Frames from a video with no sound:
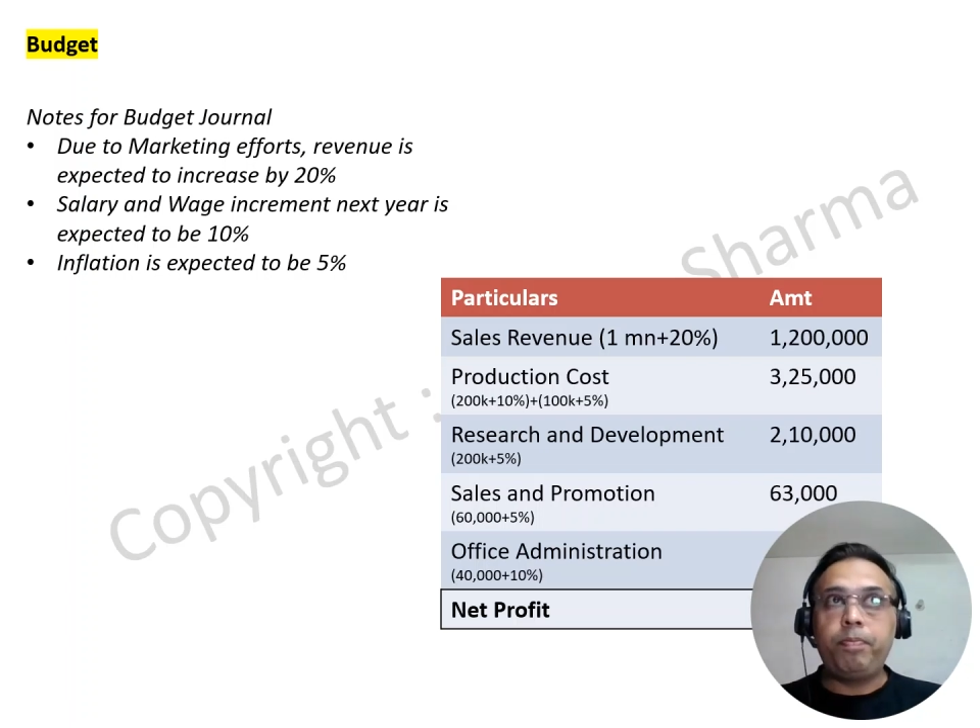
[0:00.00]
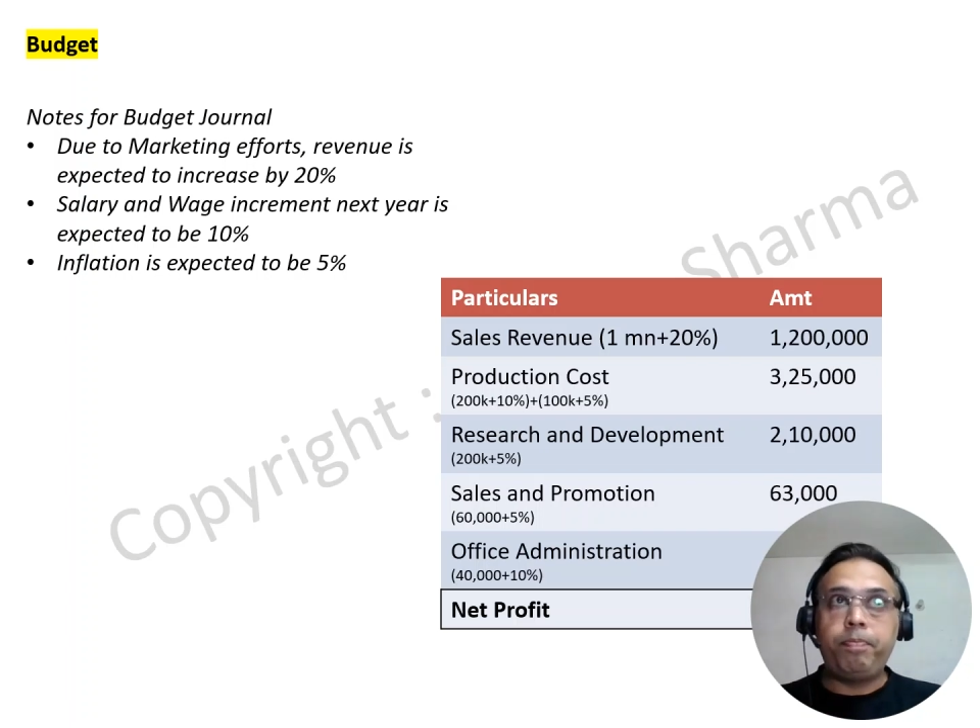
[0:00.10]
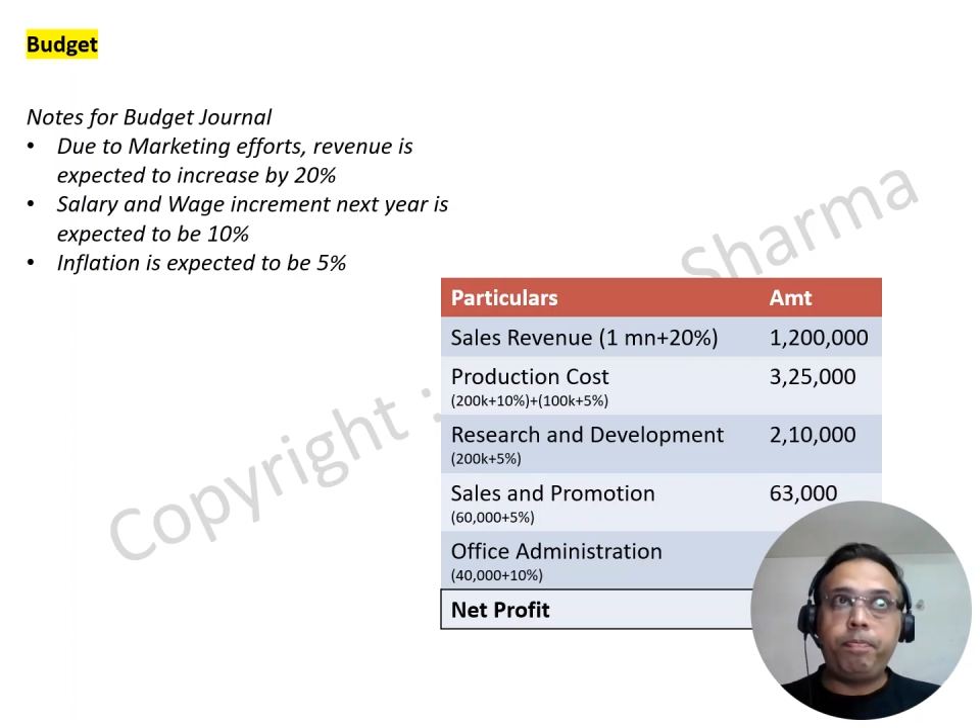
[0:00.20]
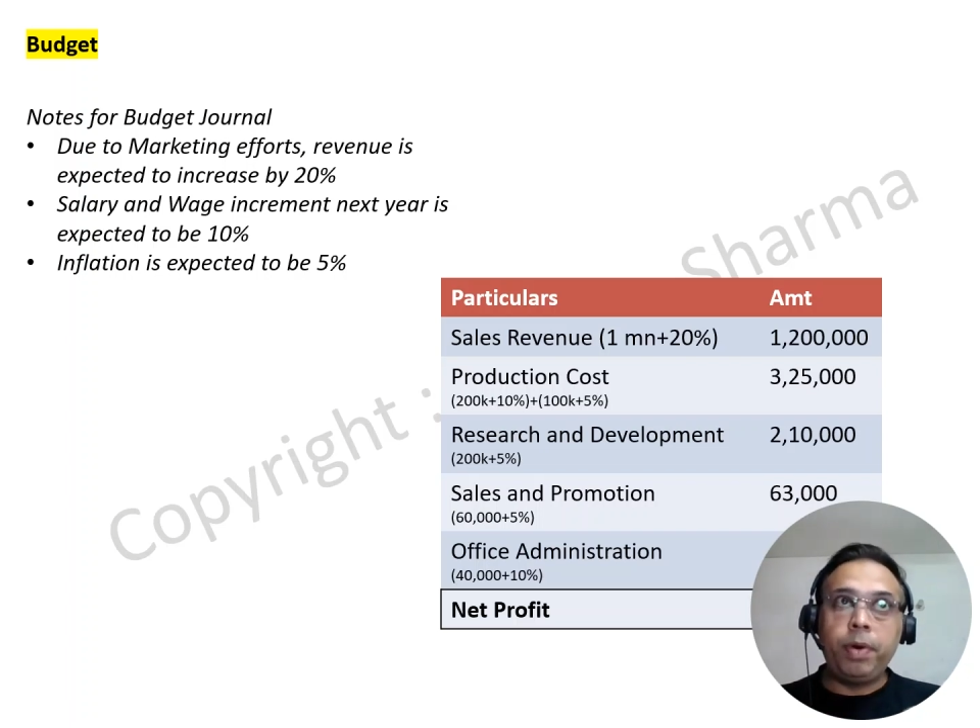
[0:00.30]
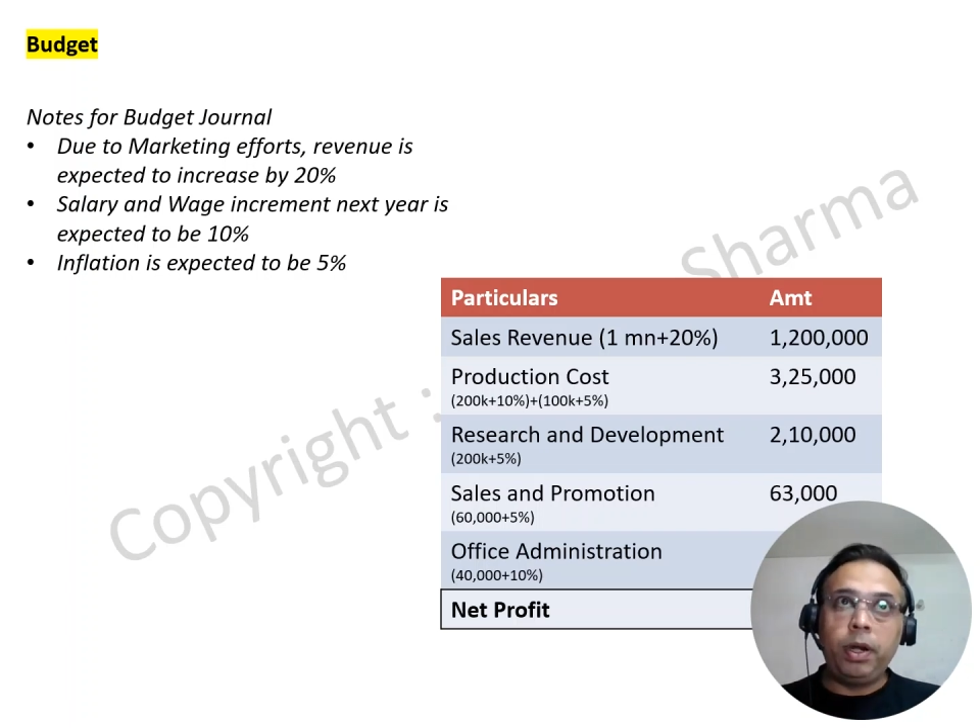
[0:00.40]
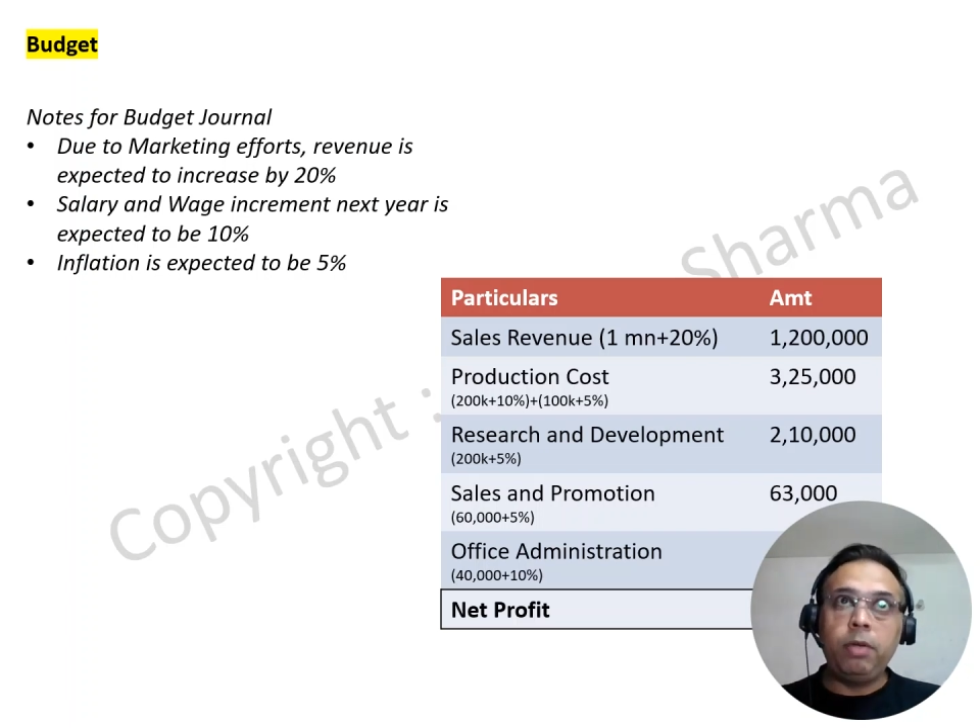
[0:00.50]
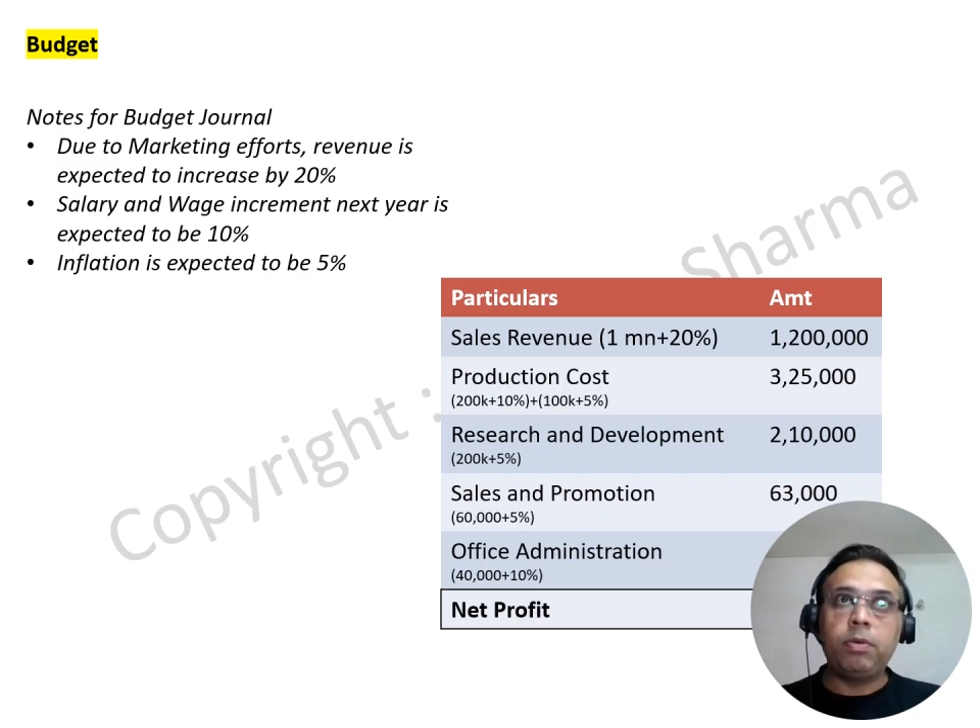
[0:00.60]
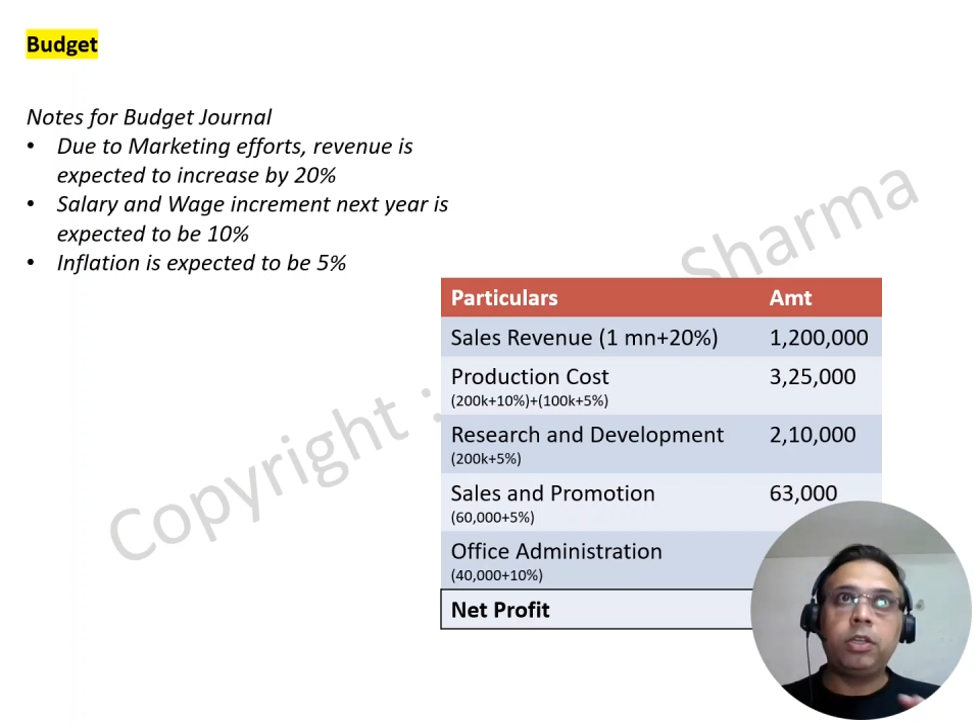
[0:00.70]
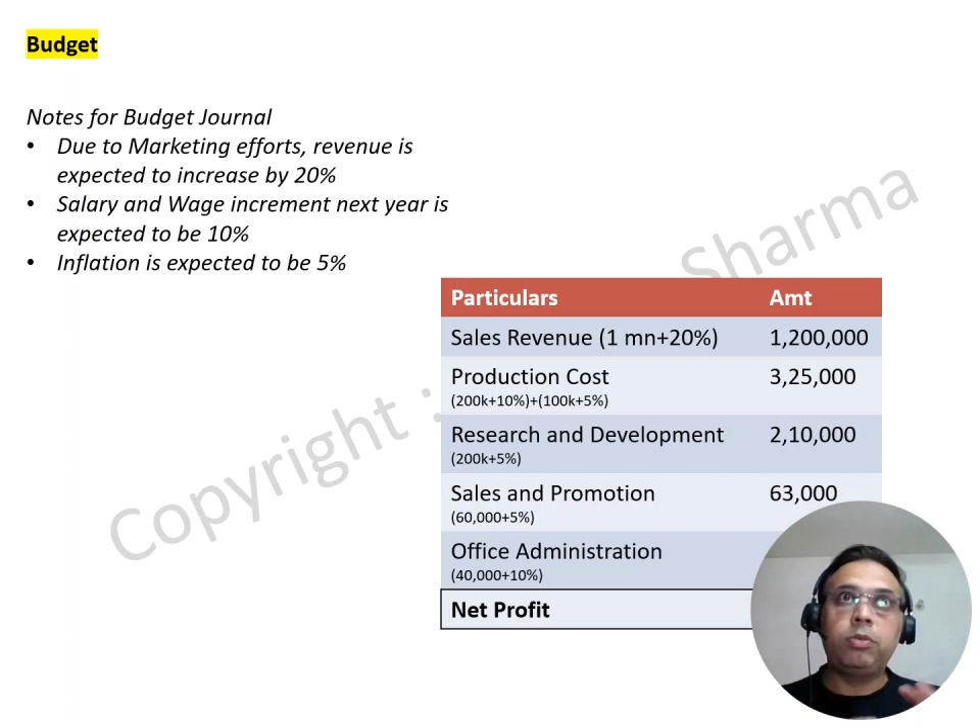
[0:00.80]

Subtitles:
pretty much